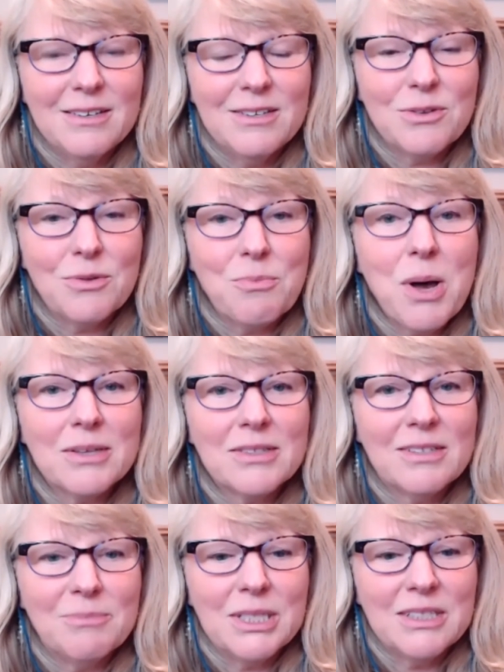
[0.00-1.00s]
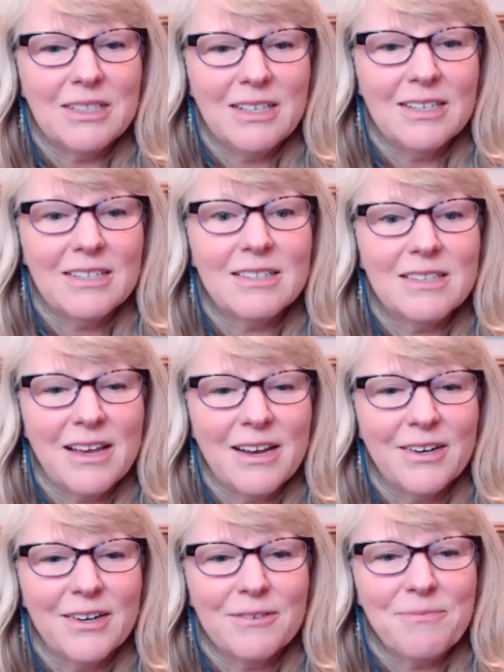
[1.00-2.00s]
So the possibility is
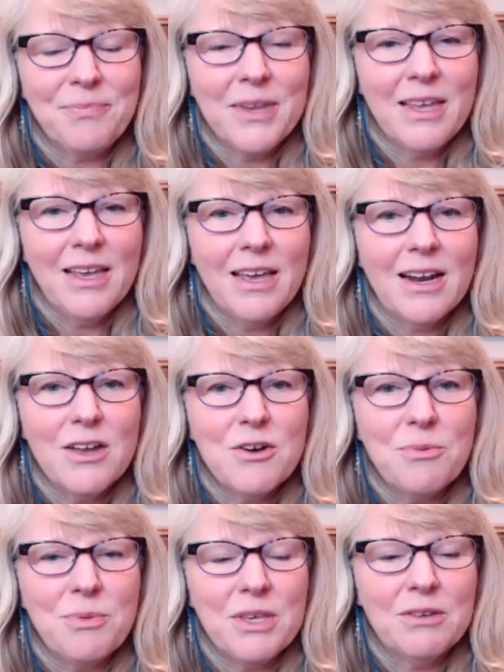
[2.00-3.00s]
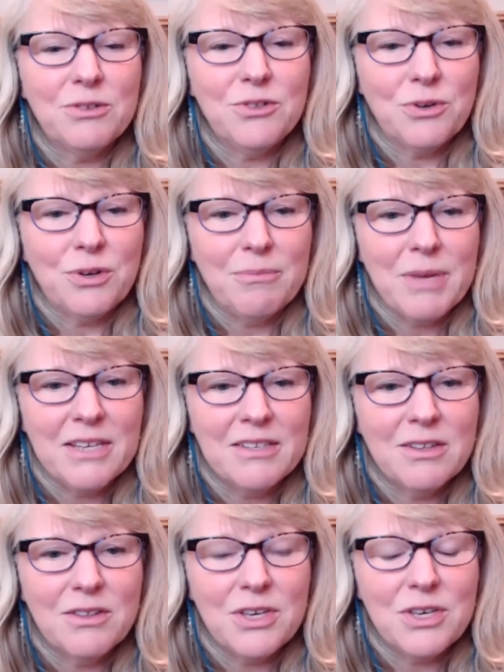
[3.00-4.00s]
there. And I hope that you'll join me
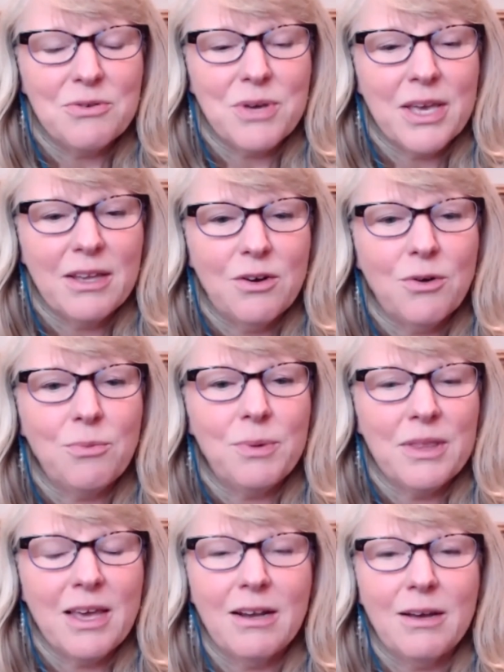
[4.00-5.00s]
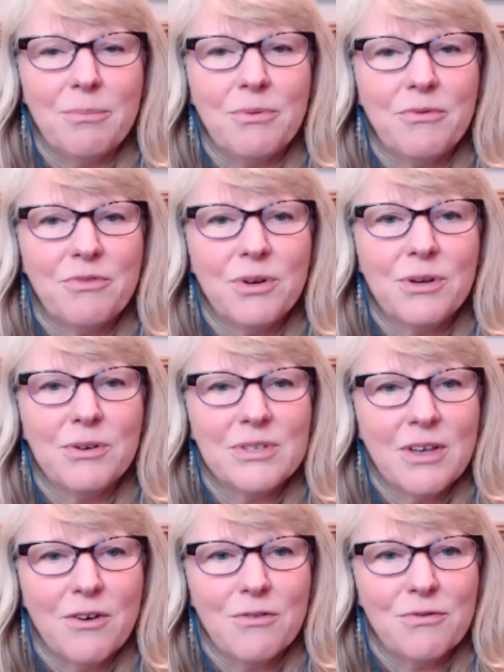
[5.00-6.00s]
so that you can open that up for
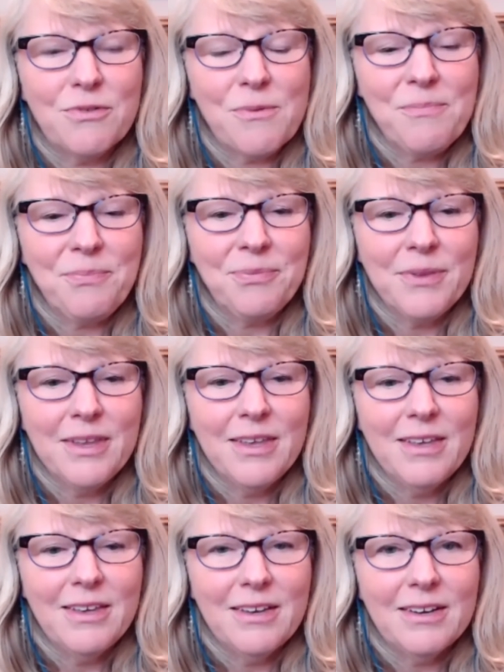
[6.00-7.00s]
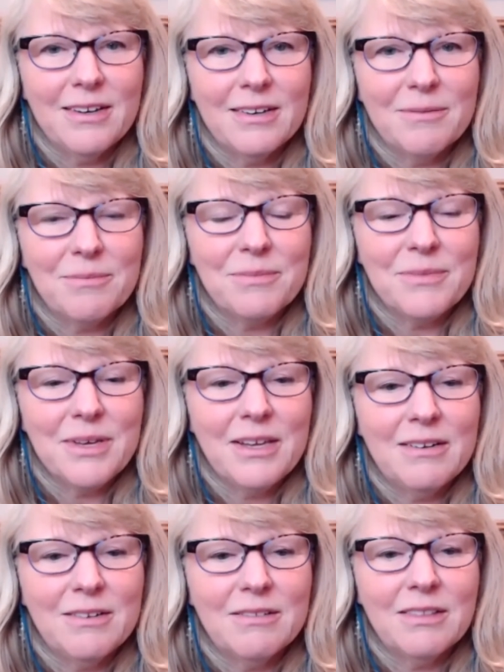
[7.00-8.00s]
yourself
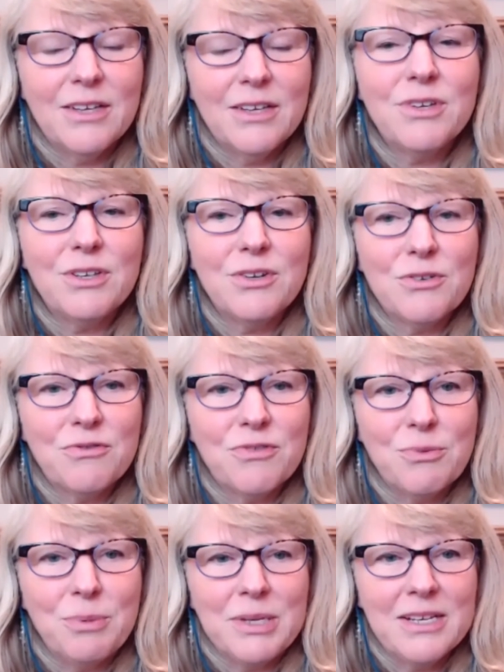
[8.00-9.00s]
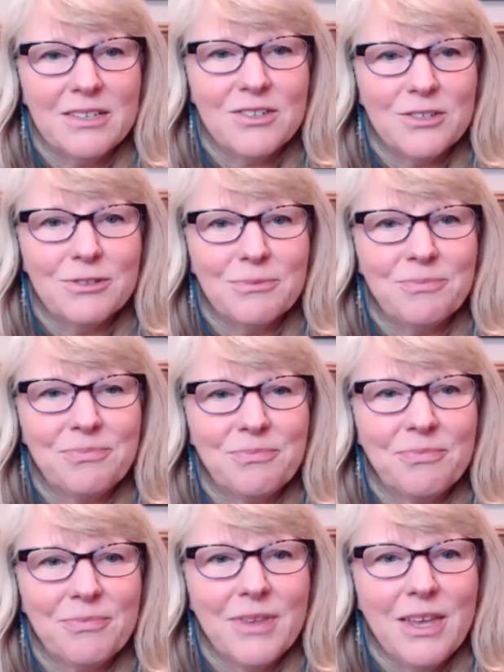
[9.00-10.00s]
and live in your full potential.
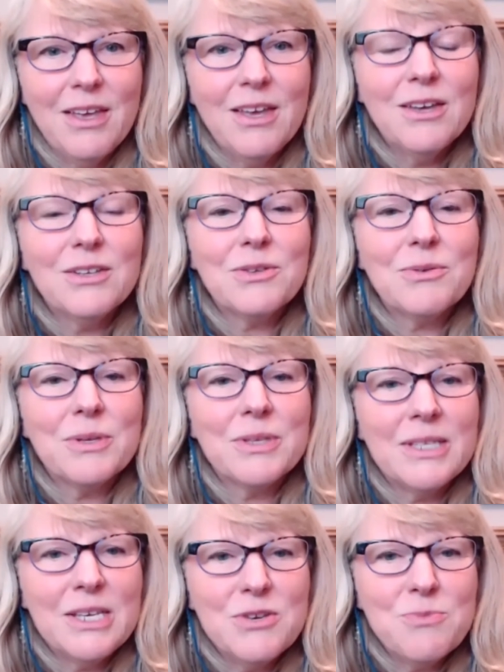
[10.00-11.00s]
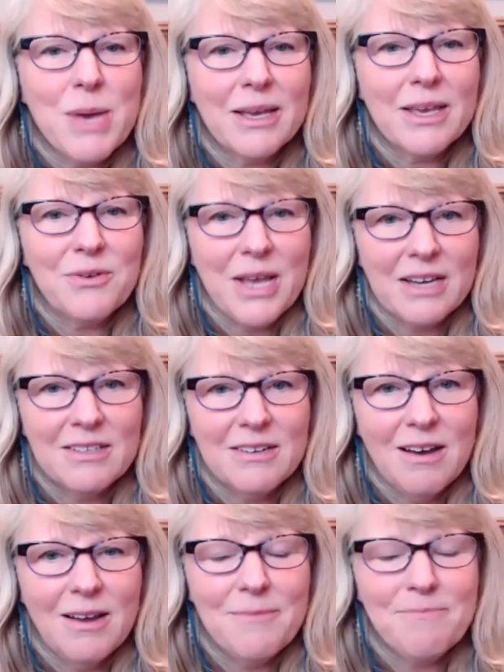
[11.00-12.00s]
So I'll see you back here next
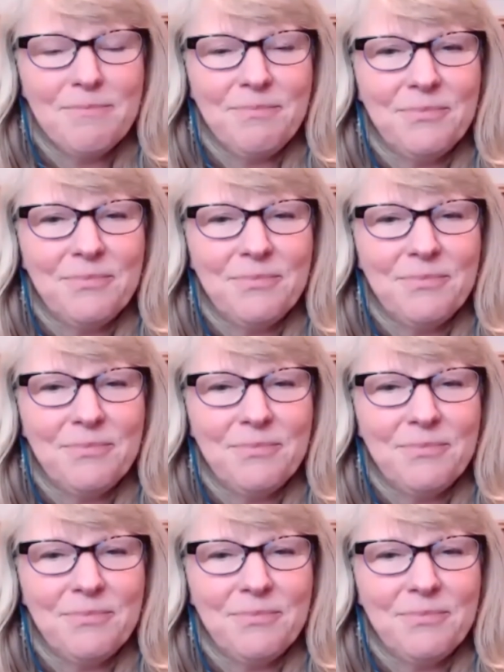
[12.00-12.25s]
time.